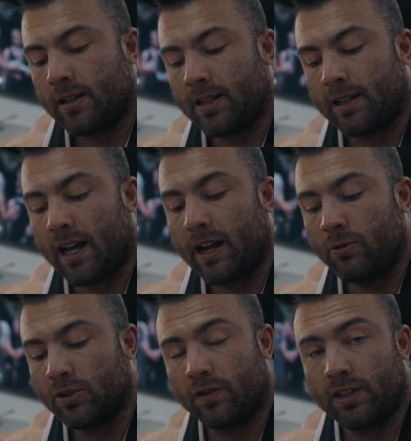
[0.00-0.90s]
Today
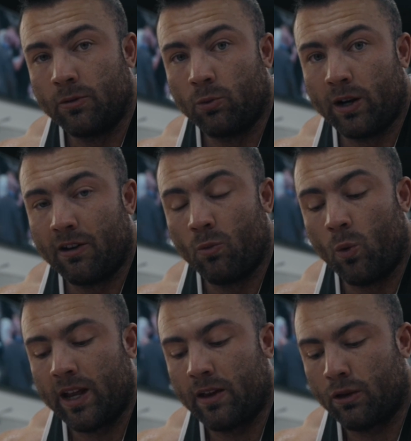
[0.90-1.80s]
was obviously, we're in
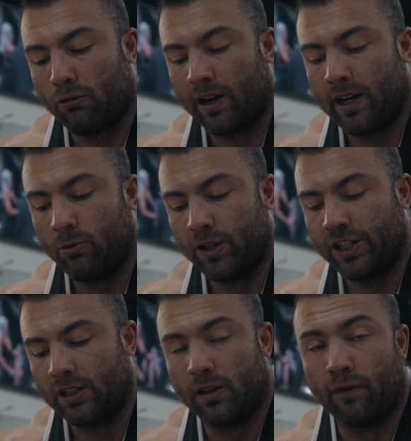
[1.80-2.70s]
week 3, which
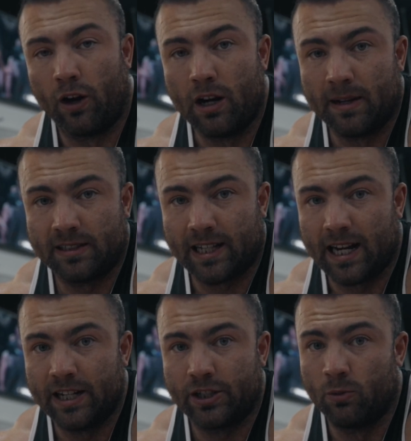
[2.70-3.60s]
is the volume
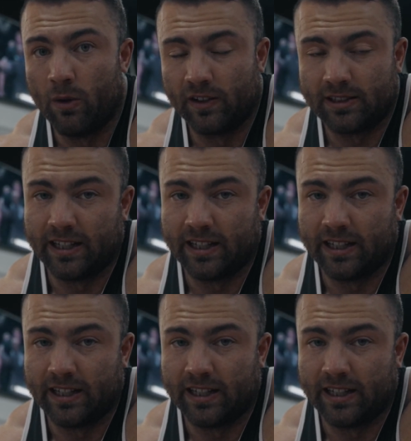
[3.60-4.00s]
escalation with a